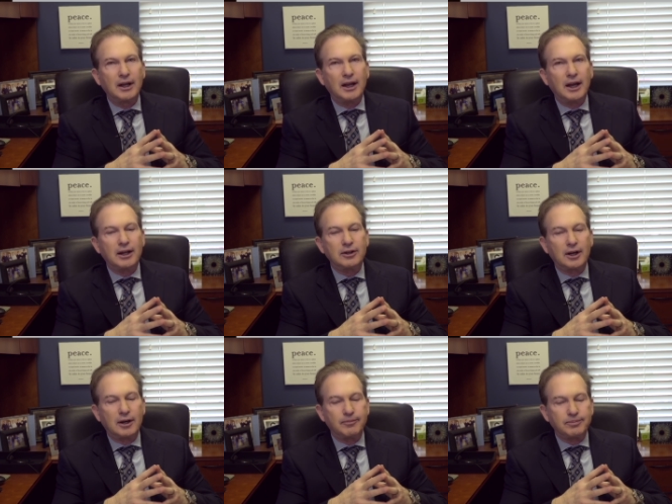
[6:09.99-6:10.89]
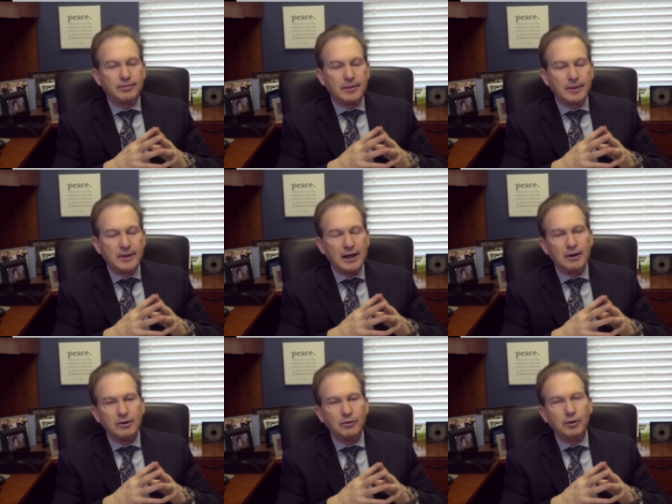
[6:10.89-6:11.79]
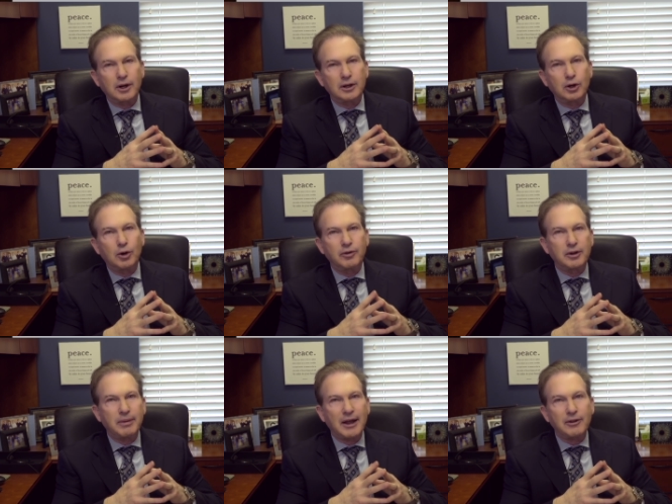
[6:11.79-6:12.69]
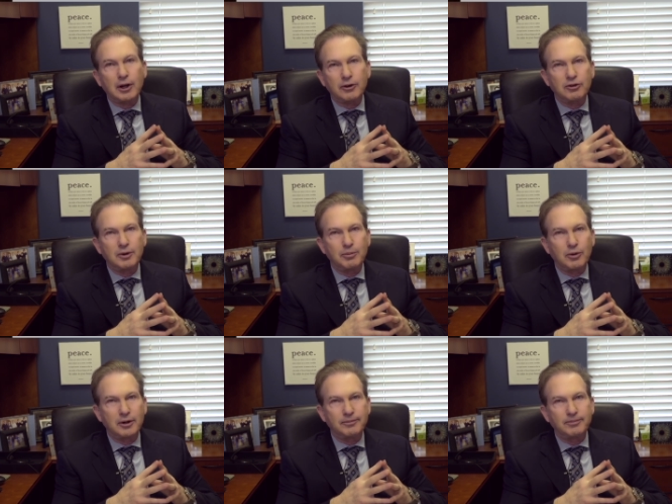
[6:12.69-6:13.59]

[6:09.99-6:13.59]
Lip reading: And then we're going to go over the pathology report.